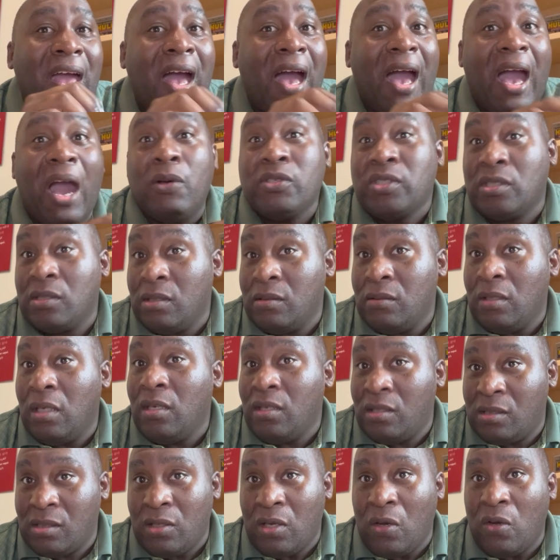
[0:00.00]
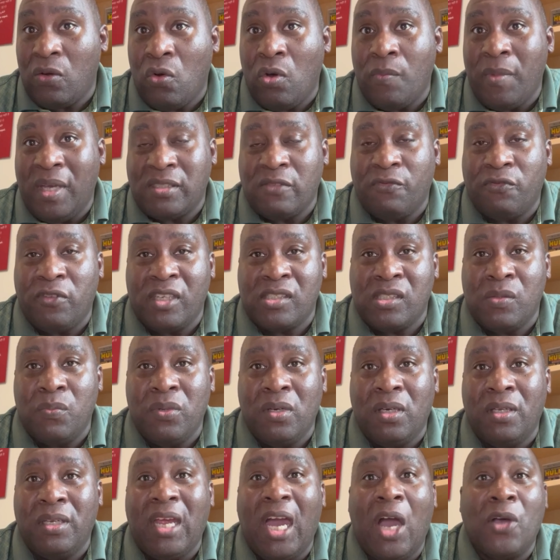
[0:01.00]
I was going back to
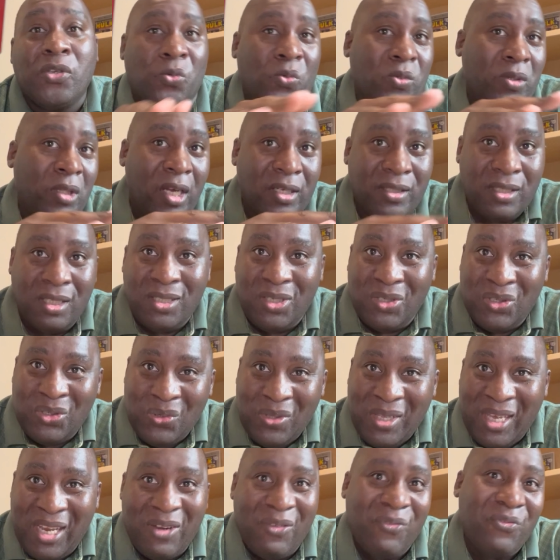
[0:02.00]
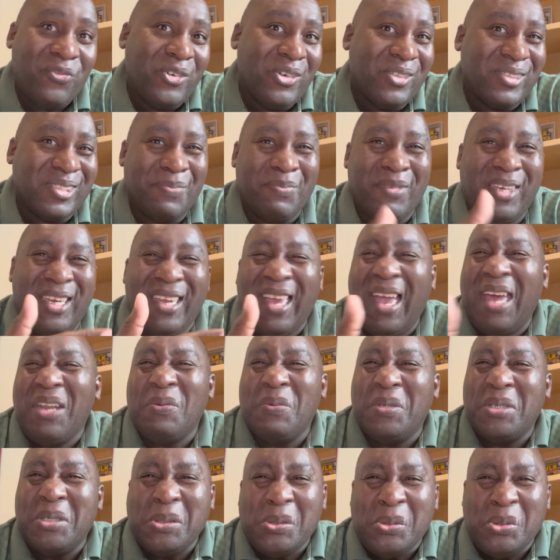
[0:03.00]
flexibility. I was reluctant to do that at first. I'm like, I
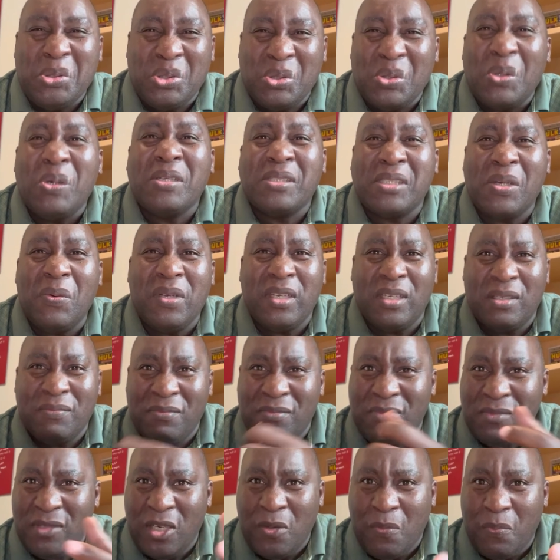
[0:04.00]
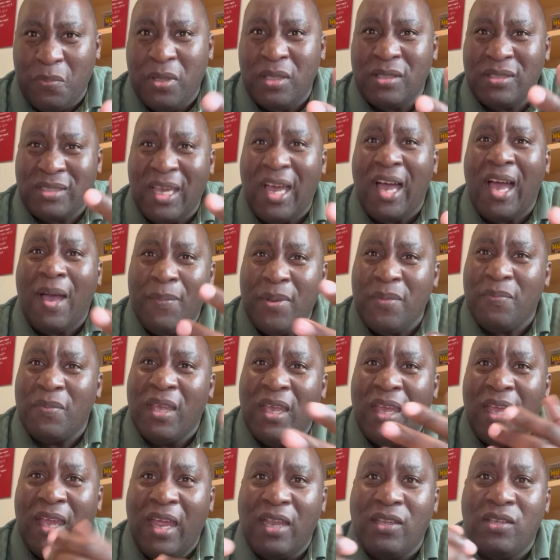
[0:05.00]
don't want to do shorts. I want to, put time and
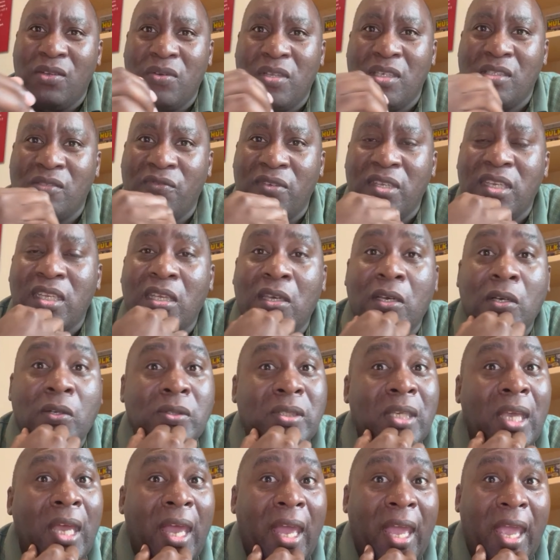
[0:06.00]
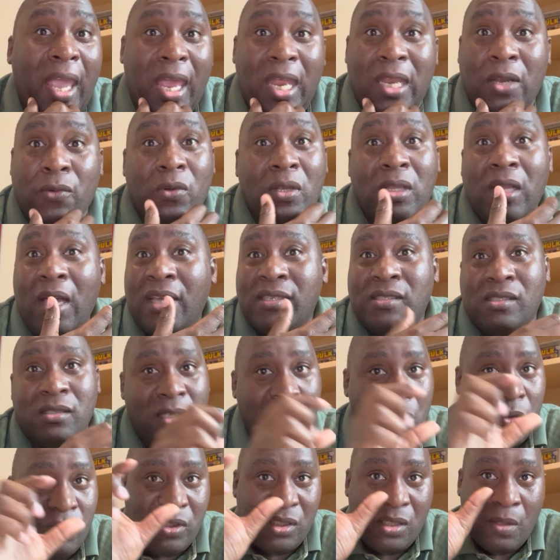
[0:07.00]
do these videos. And I realized,
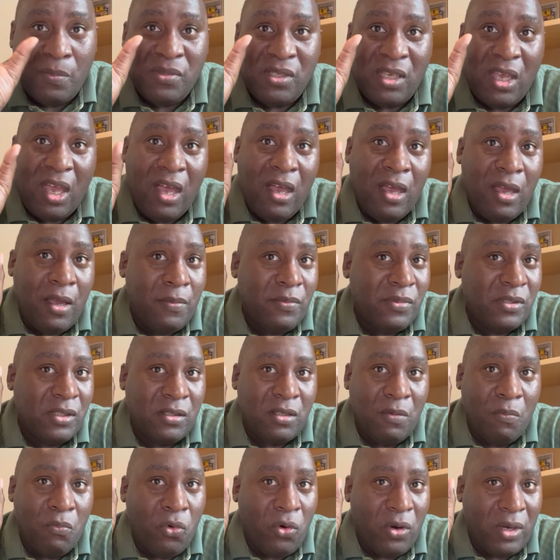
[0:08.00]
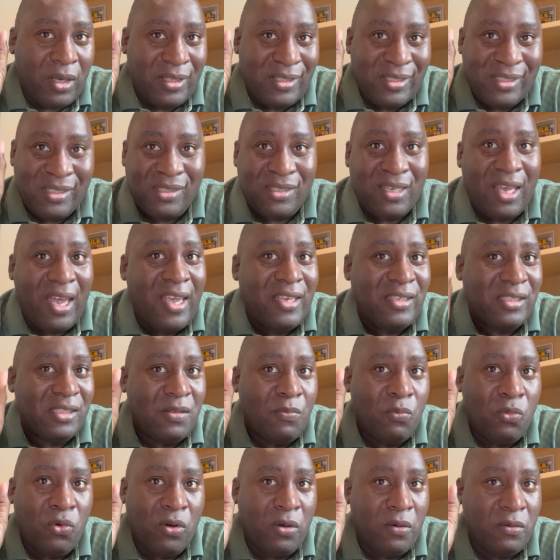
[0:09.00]
sometimes the more concise,
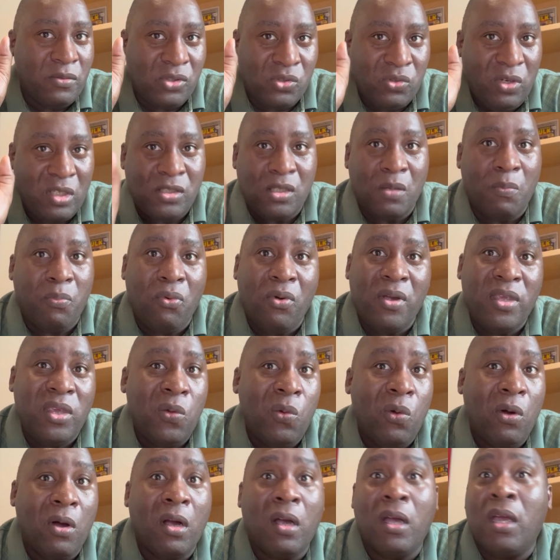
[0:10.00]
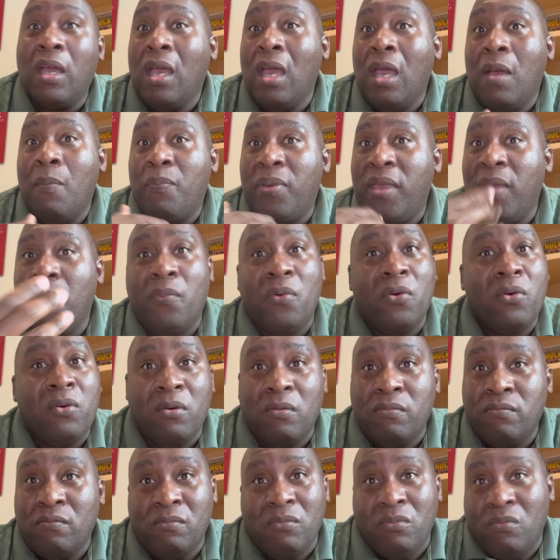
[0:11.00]
the more straight to the point you are,
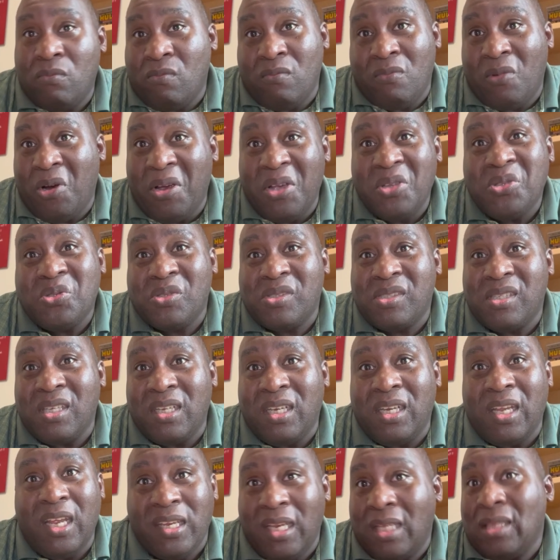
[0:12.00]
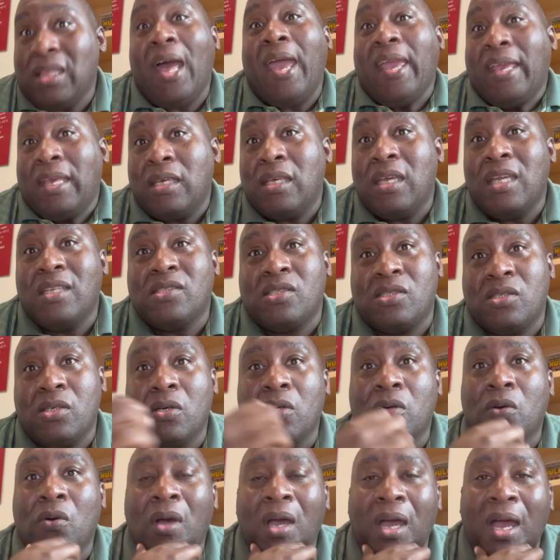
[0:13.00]
people are interested in it and they like it. And
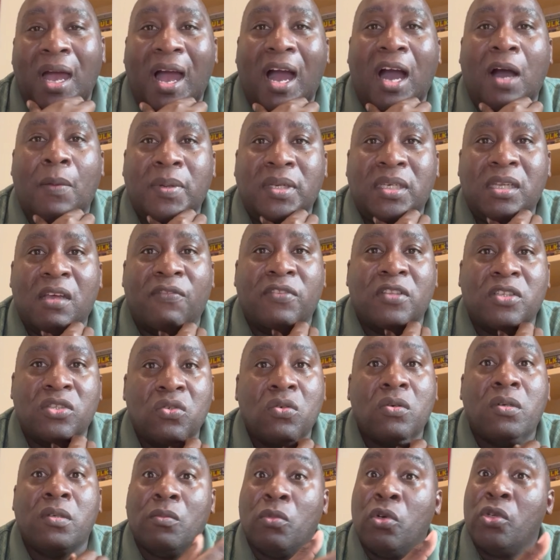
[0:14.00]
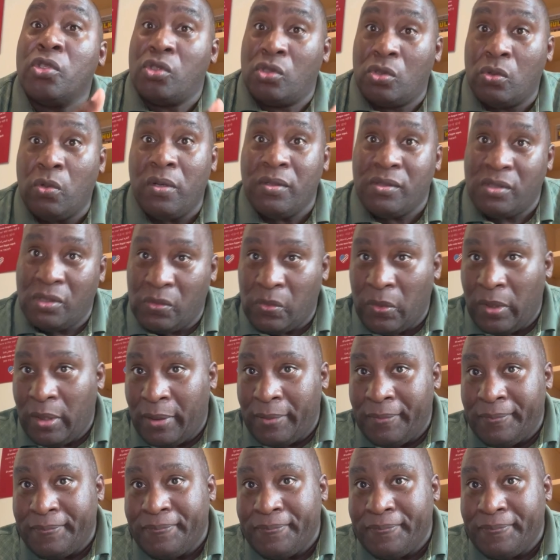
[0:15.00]
so I'll be definitely doing more shorts as well.